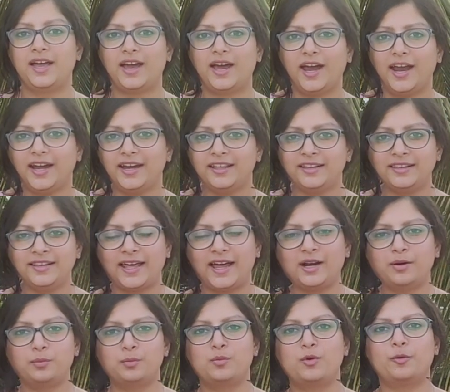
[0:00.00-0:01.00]
And in that
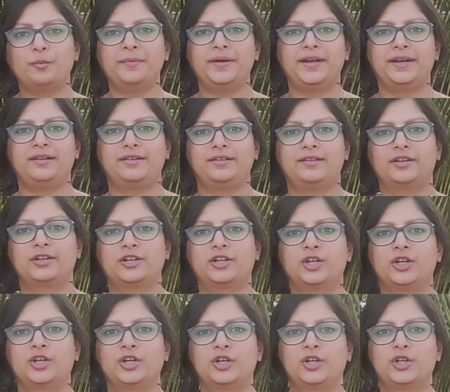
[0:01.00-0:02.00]
moment,
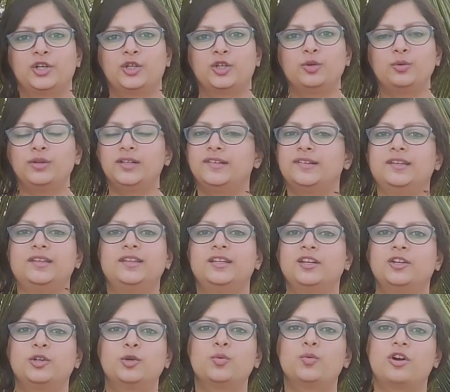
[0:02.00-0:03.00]
you will see
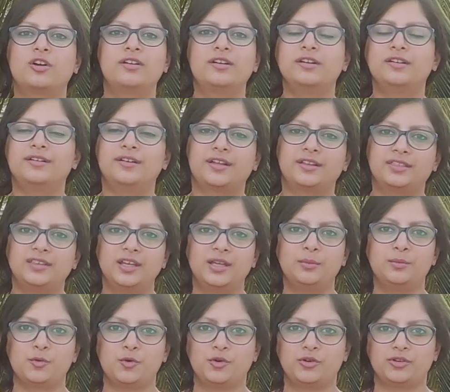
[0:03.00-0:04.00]
that you wanted nothing
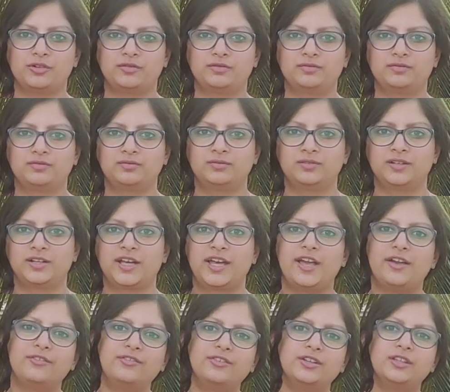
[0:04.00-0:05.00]
more.
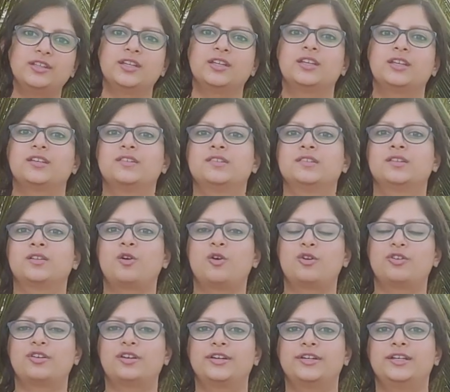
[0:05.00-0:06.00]
Everything is
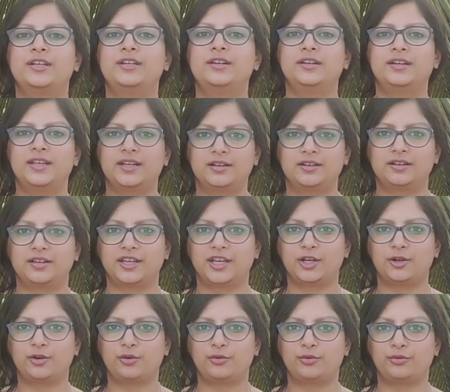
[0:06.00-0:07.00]
already taken
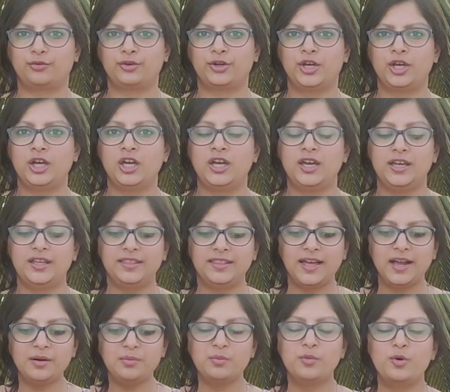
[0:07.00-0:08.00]
care of. In
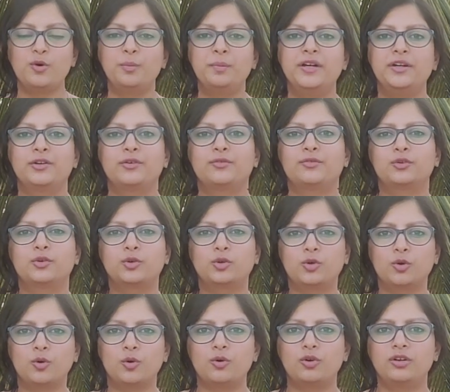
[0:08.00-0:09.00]
that moment of
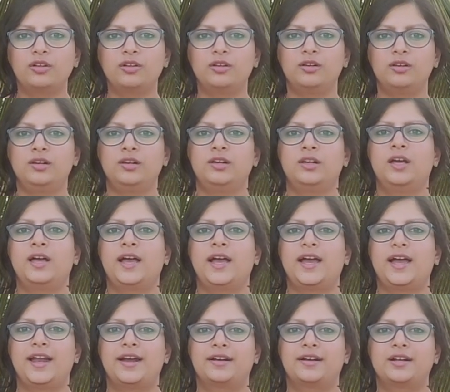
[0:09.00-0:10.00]
total
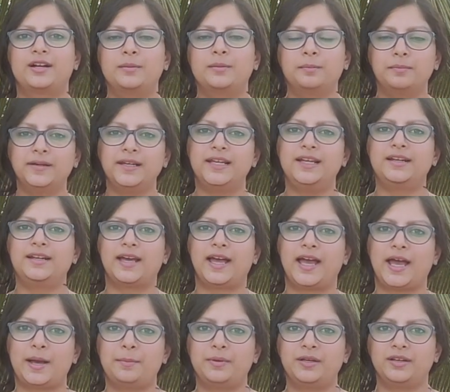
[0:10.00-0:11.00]
and complete
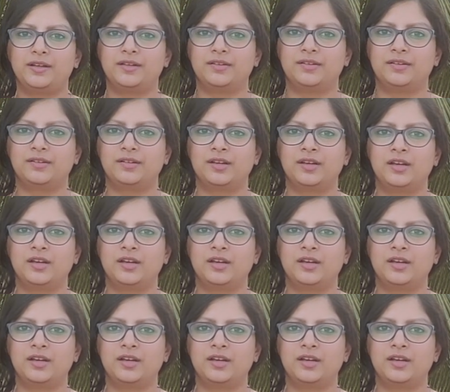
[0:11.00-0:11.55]
happiness,